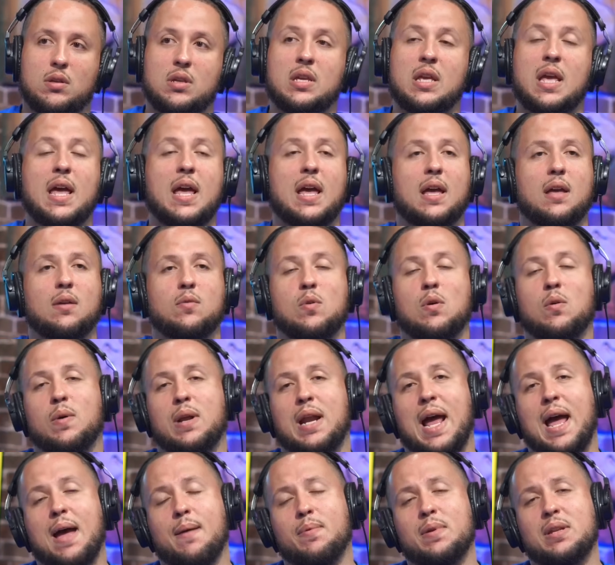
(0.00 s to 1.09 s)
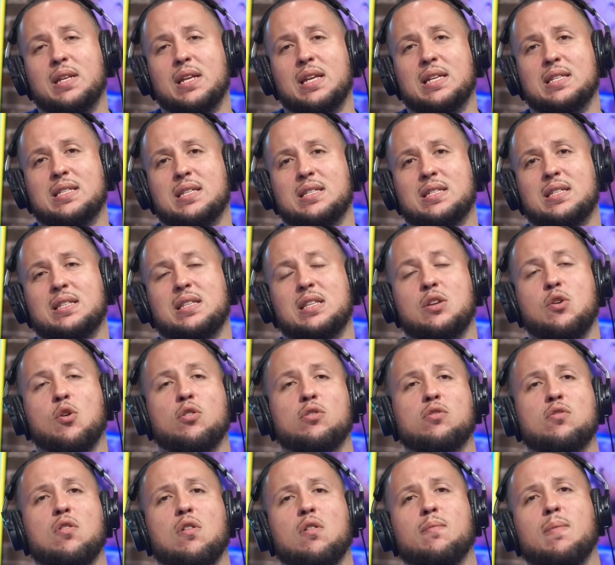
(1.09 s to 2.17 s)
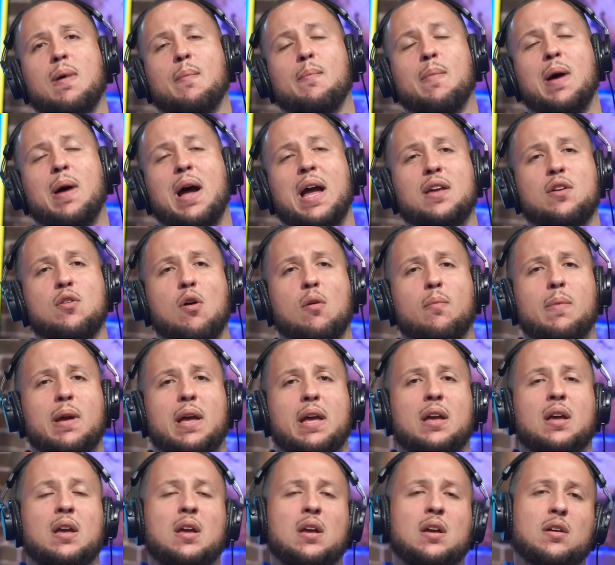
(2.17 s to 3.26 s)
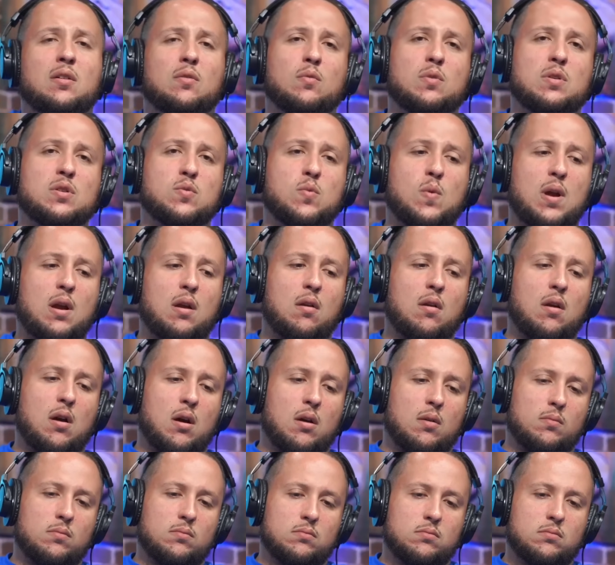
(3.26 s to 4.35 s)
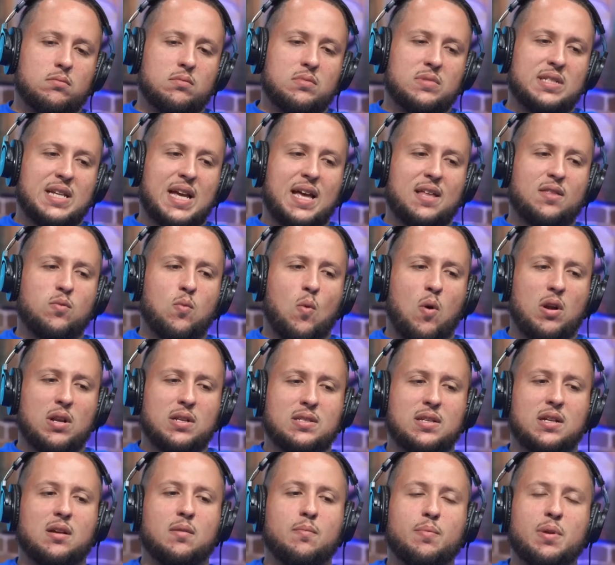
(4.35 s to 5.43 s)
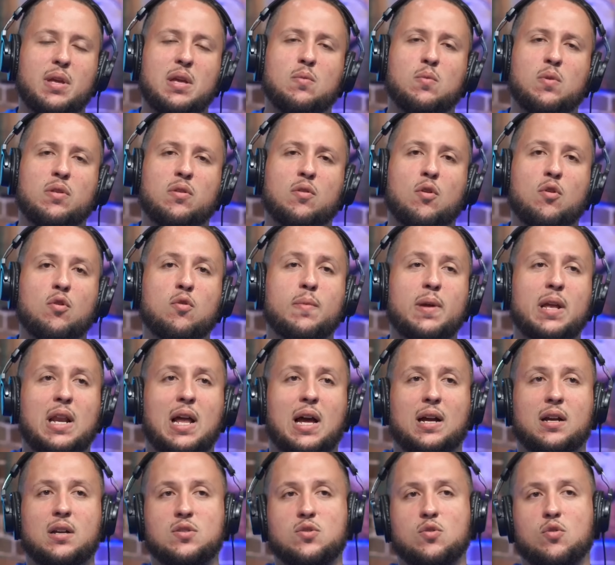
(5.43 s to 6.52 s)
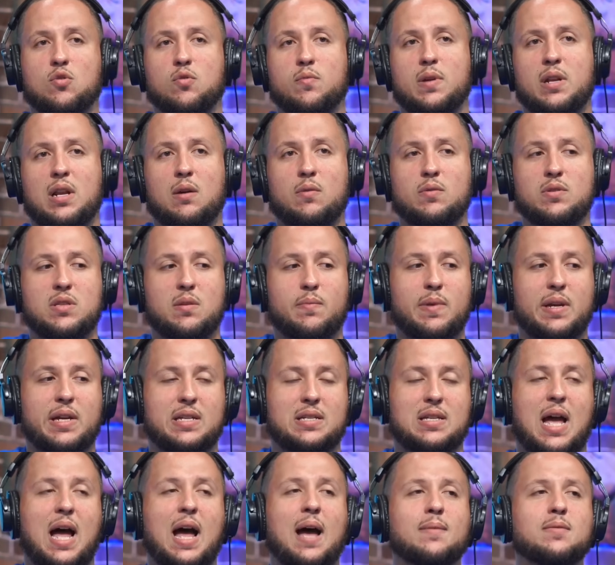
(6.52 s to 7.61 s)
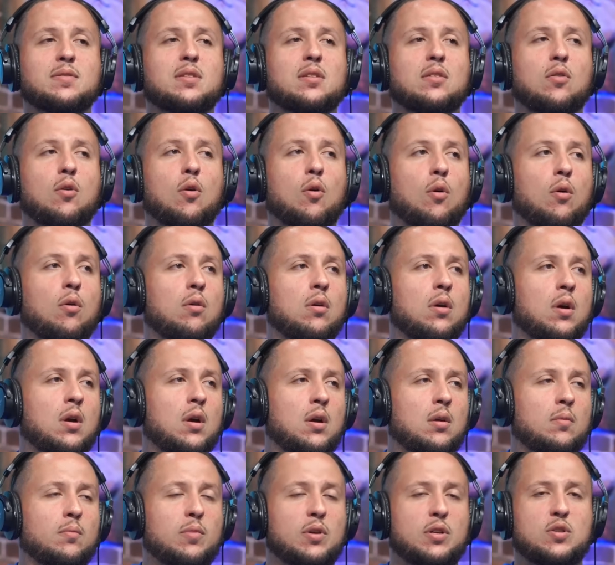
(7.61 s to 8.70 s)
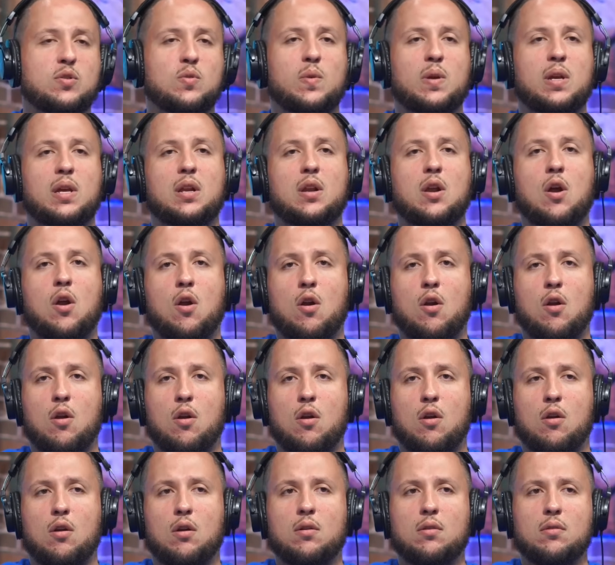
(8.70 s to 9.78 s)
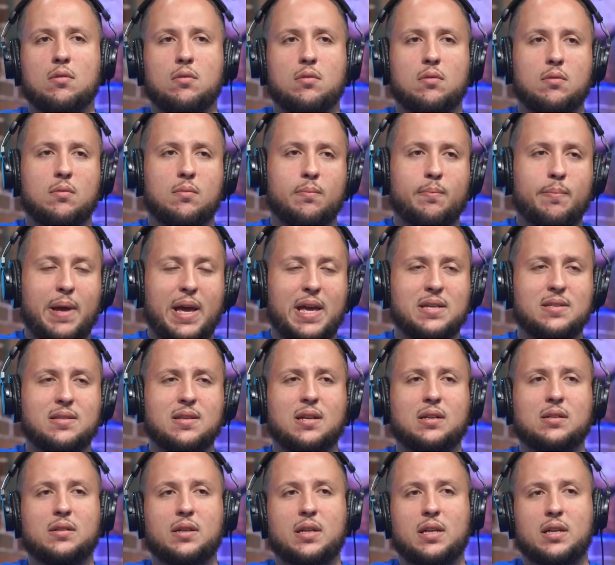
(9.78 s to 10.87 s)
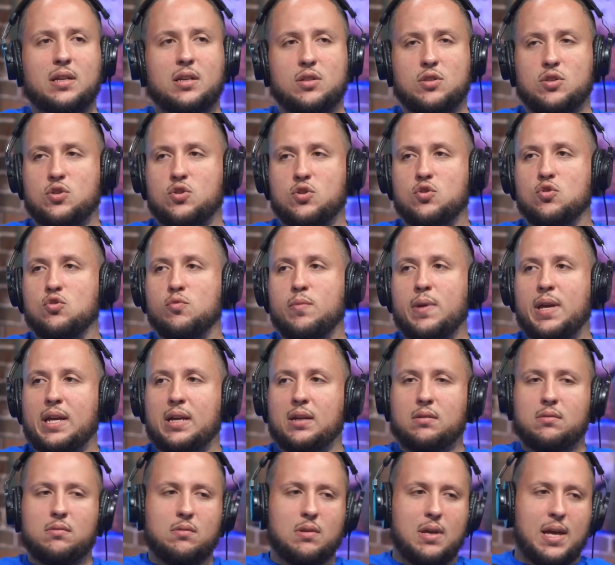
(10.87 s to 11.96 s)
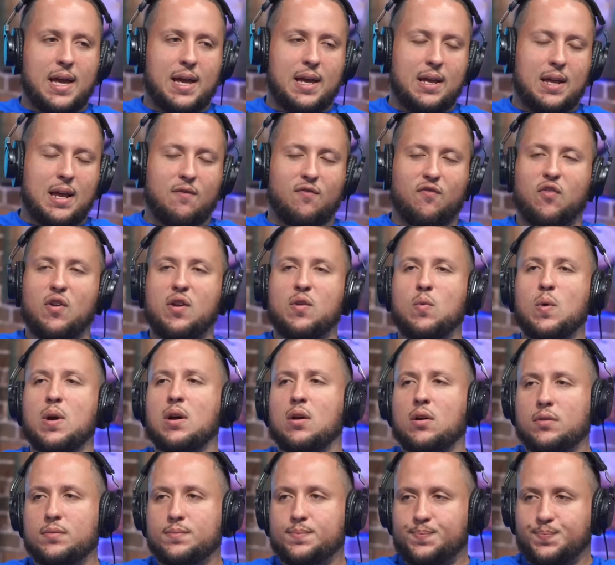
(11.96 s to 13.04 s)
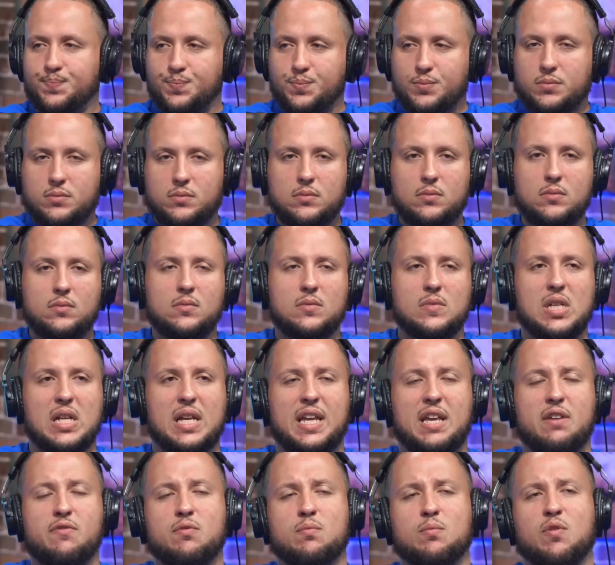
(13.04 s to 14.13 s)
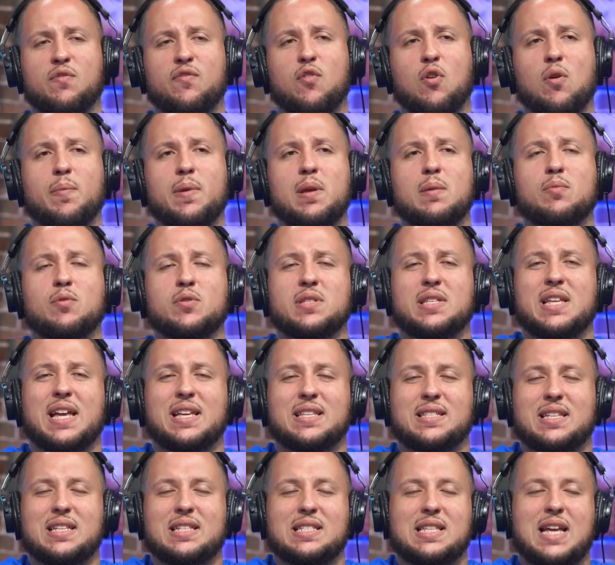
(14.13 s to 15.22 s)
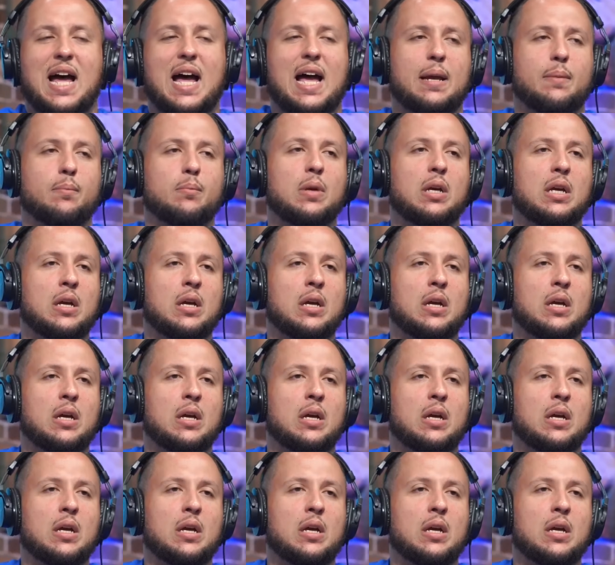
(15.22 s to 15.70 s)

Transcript: Yeah, well, what happened is in the Odu of Baba Ifa was where death wanted to compete with Orunmila, because Orunmila was the biggest obstacle between her basically consuming at free will, even before people's destined time.